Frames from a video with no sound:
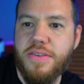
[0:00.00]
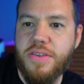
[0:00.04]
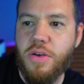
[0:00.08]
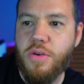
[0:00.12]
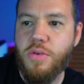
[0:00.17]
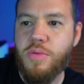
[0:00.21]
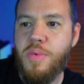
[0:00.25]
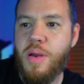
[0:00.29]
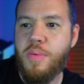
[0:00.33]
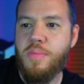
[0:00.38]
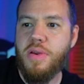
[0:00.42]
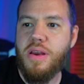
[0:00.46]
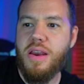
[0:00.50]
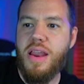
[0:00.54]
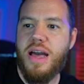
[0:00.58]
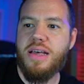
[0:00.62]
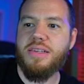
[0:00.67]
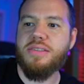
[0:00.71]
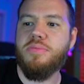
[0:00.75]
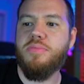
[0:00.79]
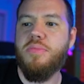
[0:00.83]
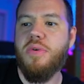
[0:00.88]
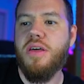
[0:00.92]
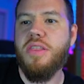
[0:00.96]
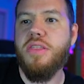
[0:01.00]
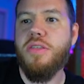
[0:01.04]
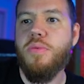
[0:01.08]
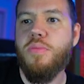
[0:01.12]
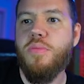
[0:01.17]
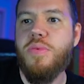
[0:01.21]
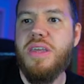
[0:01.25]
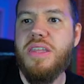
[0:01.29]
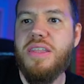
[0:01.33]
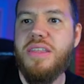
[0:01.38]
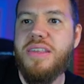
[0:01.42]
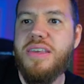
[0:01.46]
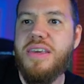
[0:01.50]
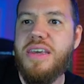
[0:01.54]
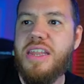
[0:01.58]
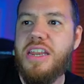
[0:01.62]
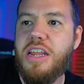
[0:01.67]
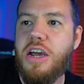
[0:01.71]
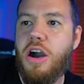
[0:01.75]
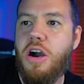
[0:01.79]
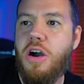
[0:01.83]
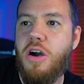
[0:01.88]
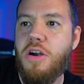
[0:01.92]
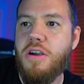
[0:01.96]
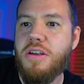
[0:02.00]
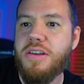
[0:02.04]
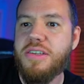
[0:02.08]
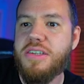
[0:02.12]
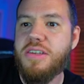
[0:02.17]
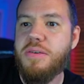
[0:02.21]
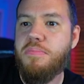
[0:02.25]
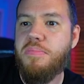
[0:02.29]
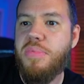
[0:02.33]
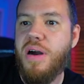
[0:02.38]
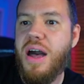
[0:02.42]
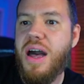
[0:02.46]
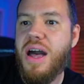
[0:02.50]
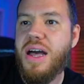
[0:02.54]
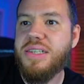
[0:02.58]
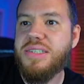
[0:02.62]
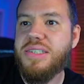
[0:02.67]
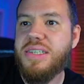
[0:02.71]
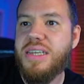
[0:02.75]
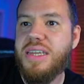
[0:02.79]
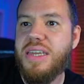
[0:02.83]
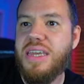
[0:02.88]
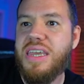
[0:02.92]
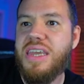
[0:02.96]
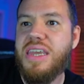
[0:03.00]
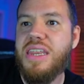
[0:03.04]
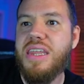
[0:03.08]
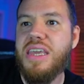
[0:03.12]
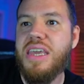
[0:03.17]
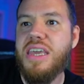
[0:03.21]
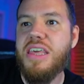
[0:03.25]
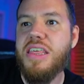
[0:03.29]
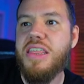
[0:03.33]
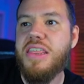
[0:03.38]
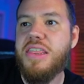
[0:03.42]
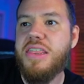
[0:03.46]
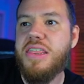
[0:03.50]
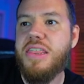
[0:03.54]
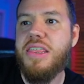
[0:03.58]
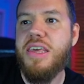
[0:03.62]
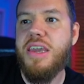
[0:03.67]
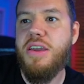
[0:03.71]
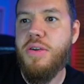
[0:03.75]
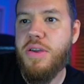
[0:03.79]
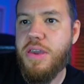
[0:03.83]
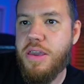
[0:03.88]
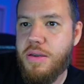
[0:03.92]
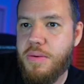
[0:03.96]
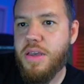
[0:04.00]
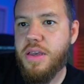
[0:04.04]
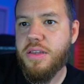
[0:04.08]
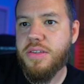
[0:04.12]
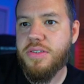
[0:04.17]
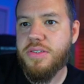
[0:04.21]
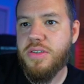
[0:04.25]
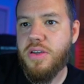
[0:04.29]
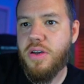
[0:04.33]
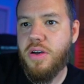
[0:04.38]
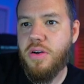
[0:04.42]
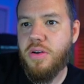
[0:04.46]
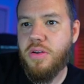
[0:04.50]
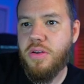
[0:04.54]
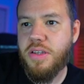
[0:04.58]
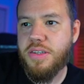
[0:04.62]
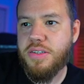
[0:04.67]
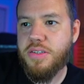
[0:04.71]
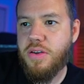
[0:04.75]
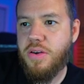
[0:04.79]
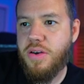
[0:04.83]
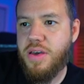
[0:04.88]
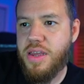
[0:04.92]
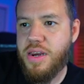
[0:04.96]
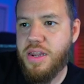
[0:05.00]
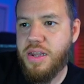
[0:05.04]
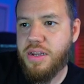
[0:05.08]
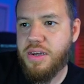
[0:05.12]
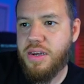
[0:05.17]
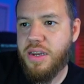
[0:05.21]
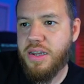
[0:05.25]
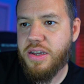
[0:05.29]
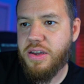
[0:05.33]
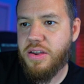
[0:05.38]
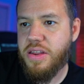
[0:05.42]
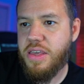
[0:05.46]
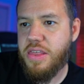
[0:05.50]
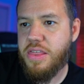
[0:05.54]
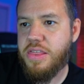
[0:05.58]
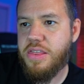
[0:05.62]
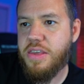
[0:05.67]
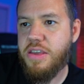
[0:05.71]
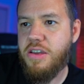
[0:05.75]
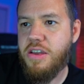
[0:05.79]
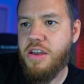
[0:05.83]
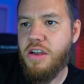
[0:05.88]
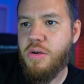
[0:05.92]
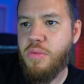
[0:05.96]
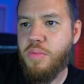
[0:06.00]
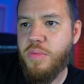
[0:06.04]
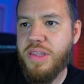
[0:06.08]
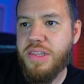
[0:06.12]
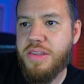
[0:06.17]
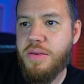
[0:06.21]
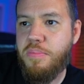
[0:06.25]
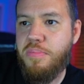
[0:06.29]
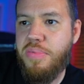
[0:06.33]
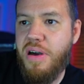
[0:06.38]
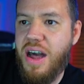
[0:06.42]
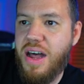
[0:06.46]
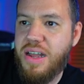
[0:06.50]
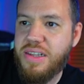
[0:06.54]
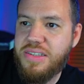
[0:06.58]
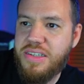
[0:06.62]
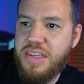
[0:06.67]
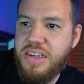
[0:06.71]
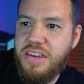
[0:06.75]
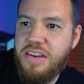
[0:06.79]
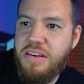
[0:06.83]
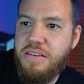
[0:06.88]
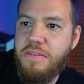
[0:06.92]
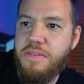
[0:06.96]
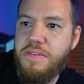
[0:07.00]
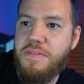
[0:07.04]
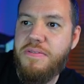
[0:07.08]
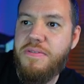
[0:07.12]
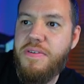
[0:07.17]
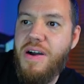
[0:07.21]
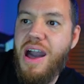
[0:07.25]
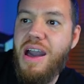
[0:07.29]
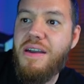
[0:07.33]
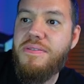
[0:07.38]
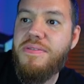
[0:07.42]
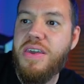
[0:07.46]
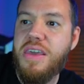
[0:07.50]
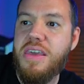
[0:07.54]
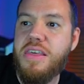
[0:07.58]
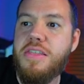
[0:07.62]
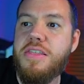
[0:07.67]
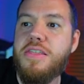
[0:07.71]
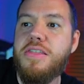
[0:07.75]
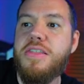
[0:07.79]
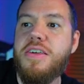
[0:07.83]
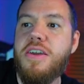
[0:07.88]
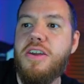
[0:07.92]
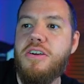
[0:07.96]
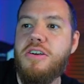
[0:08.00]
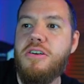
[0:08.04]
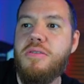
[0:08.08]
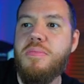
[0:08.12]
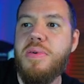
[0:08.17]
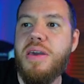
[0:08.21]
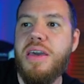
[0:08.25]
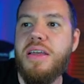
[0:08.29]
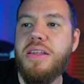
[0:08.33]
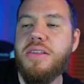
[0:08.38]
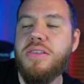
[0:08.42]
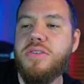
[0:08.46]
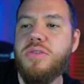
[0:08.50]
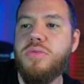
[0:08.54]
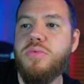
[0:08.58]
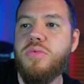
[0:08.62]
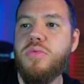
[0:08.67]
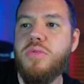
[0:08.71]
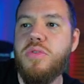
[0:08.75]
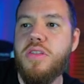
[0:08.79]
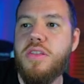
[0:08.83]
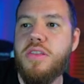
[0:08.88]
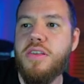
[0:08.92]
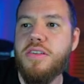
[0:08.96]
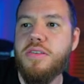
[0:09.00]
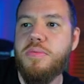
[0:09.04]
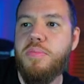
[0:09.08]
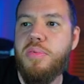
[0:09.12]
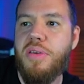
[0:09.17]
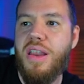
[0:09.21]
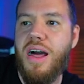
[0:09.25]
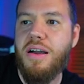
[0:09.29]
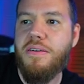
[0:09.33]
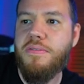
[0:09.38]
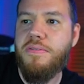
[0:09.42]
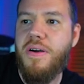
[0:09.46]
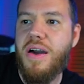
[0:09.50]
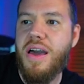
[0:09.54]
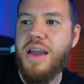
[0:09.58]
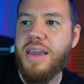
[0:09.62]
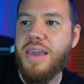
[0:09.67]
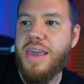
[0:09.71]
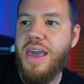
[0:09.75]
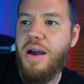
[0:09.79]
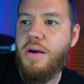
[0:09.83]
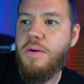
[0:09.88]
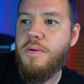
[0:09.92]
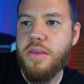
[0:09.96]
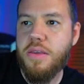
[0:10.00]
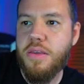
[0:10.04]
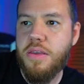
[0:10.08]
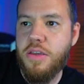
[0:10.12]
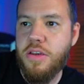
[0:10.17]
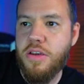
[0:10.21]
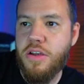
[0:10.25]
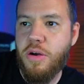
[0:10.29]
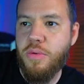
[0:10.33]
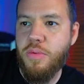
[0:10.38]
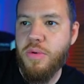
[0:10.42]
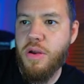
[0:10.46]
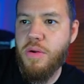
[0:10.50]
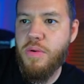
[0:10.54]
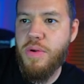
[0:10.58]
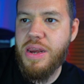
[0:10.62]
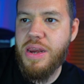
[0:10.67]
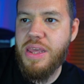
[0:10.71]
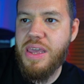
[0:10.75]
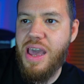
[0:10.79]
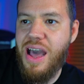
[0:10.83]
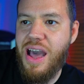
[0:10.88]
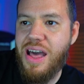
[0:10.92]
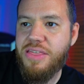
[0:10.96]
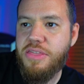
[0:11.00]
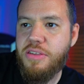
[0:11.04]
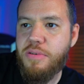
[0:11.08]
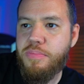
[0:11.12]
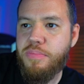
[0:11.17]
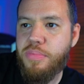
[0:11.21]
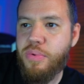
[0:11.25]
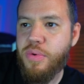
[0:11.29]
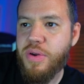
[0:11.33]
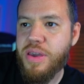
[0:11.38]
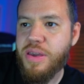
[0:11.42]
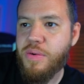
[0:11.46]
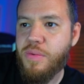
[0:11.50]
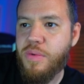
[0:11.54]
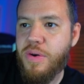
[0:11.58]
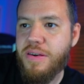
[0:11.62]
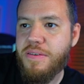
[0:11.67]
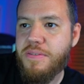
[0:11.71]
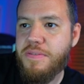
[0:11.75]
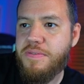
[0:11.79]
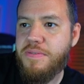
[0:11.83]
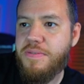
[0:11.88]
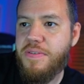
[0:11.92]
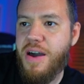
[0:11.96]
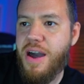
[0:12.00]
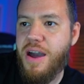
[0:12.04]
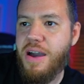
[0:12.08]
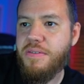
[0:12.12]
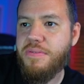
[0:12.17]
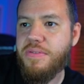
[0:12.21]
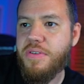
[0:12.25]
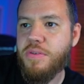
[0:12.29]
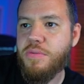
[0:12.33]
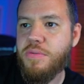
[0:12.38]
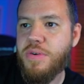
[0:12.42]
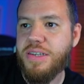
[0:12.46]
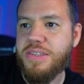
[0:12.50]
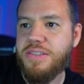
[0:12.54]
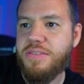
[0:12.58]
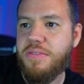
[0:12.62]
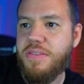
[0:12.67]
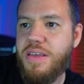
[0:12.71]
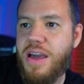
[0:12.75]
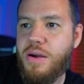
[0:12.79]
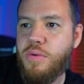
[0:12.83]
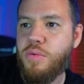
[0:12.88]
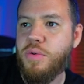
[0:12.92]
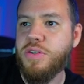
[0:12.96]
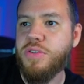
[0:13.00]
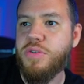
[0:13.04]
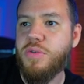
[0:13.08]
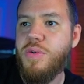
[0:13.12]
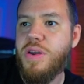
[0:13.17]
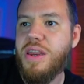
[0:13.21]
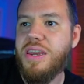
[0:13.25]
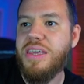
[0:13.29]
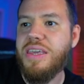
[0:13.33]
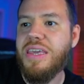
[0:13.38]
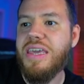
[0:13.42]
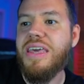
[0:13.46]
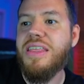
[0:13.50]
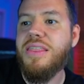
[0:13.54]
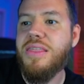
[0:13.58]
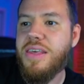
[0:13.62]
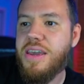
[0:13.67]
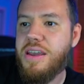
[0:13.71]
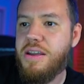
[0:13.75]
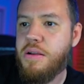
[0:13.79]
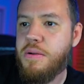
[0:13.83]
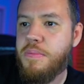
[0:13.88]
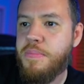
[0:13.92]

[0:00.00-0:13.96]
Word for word: remember last month we did our deposit in Ethereum. So let's go ahead and click on Ethereum. We deposited 5 Ethereum into this BlockFi account. You know, we already had the 0.15. The rest of that was already in there.